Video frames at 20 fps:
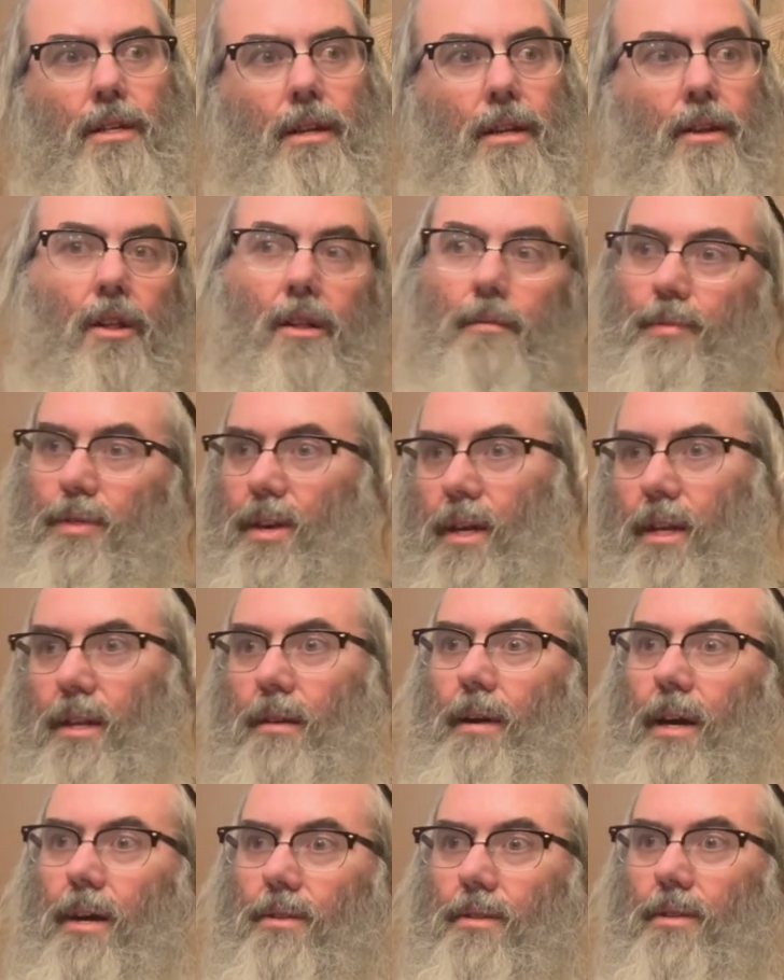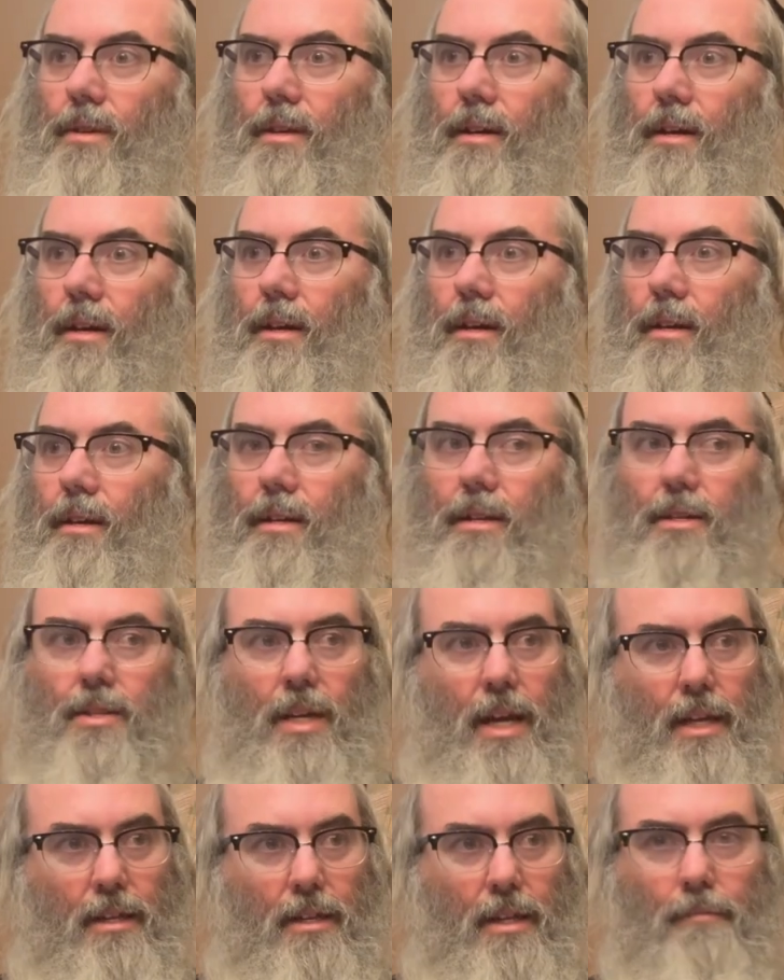And all I'm thinking about is
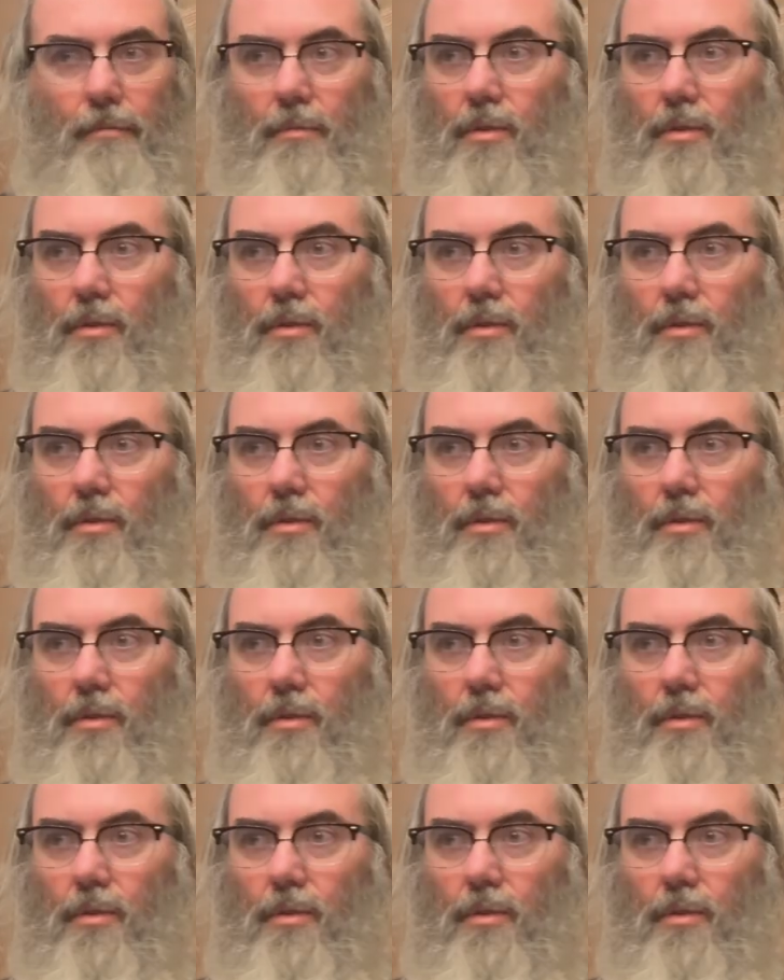that I'm